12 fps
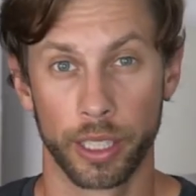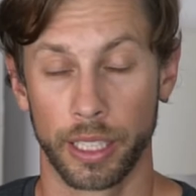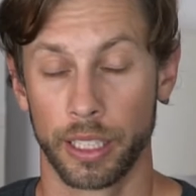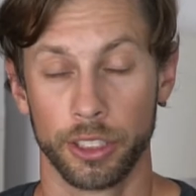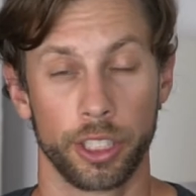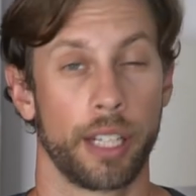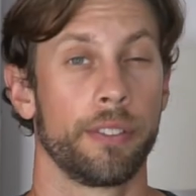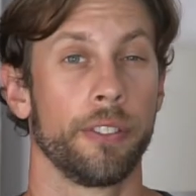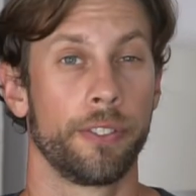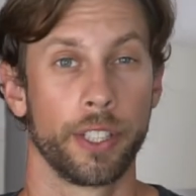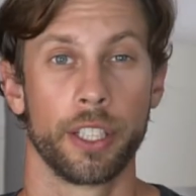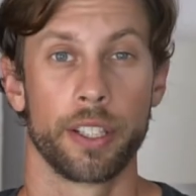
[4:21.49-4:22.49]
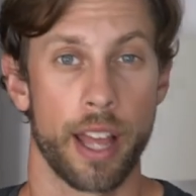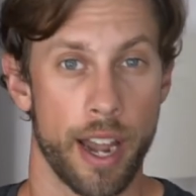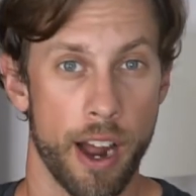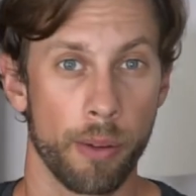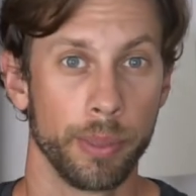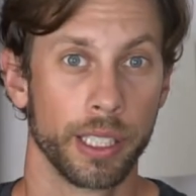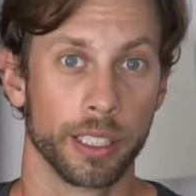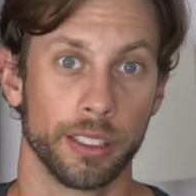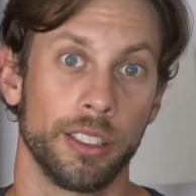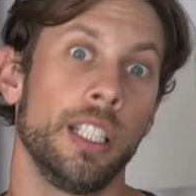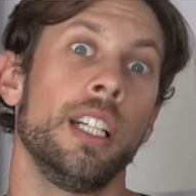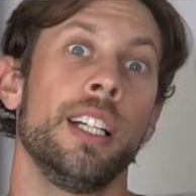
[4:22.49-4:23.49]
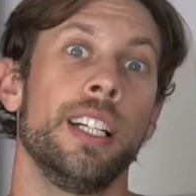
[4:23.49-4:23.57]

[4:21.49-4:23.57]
gigs, you're going to have to figure that out because